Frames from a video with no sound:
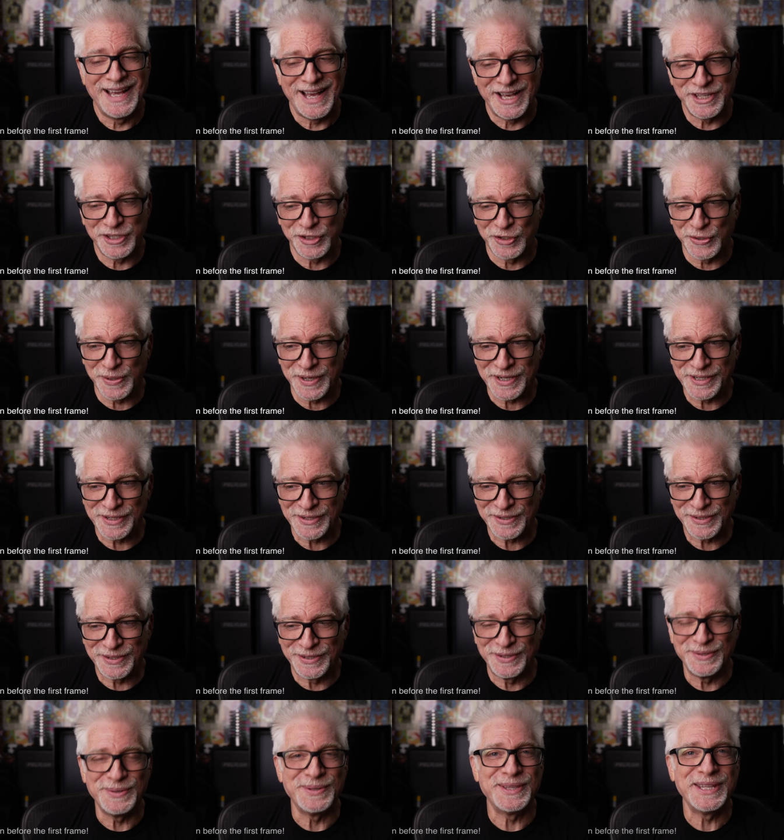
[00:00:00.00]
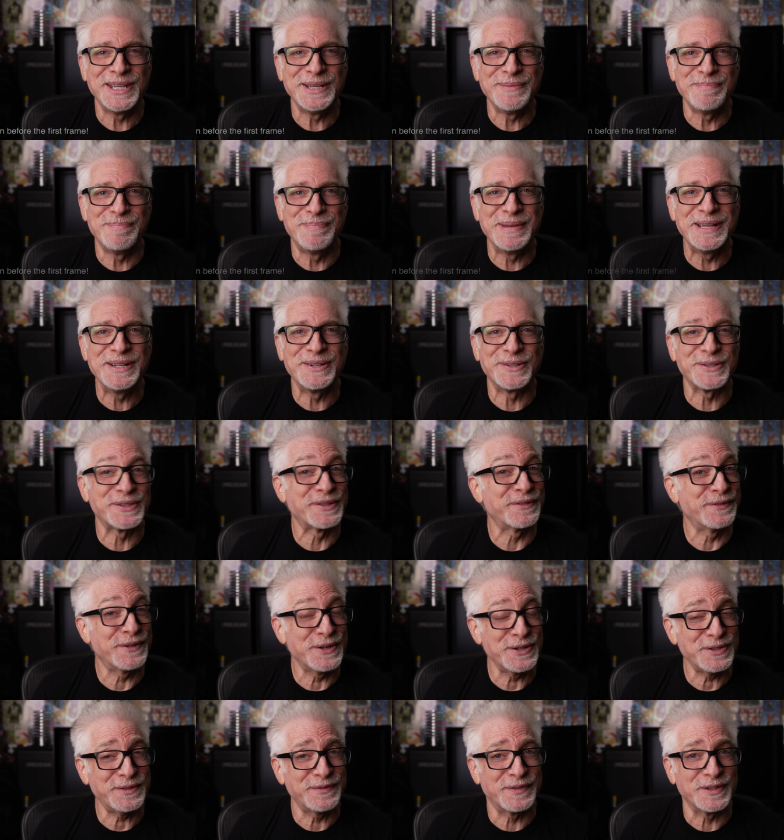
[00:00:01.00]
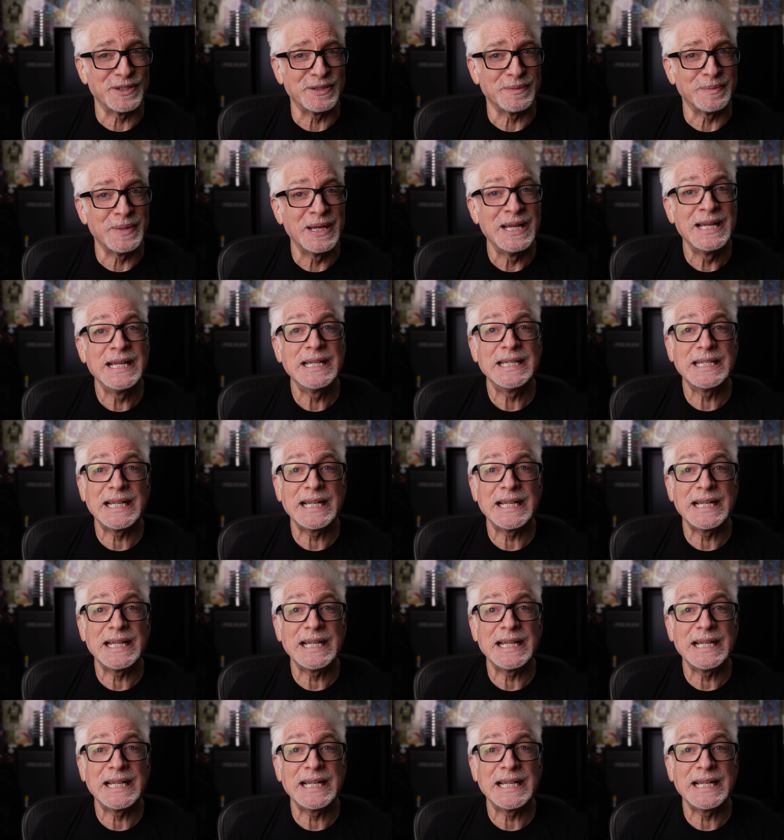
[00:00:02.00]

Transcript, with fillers: as a trailer to the Beatles' first film,